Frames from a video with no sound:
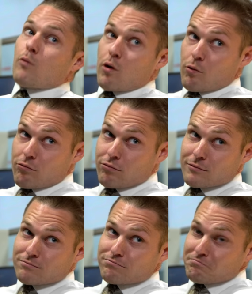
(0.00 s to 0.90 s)
Whoa.
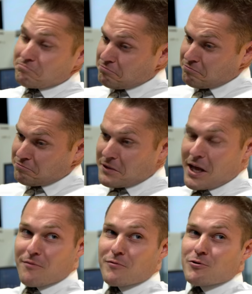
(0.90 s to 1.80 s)

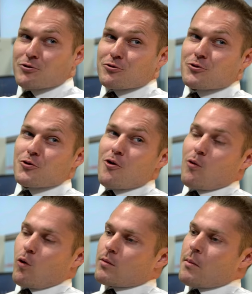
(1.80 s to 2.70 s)
Catfish is a strong
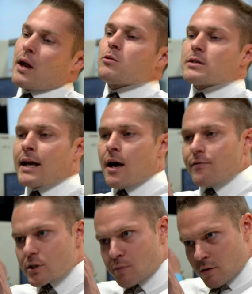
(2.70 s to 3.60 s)
word, my man. It wasn't
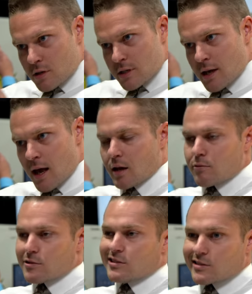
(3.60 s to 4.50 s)
catfish per se. It
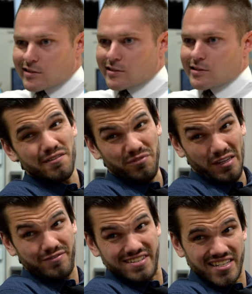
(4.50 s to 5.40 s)
was just... if you
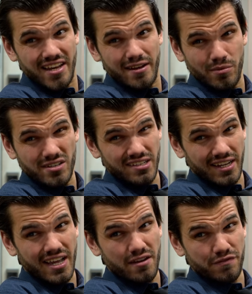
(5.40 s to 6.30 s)
have to say it wasn't a
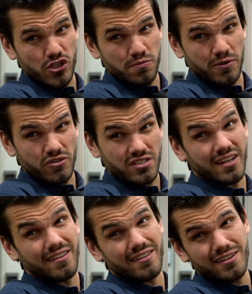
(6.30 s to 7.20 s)
catfish per
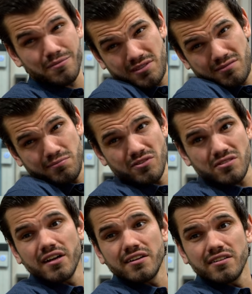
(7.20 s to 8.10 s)
se, then it was most
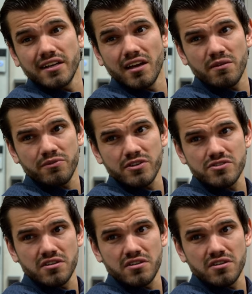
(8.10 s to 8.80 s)
likely a catfish,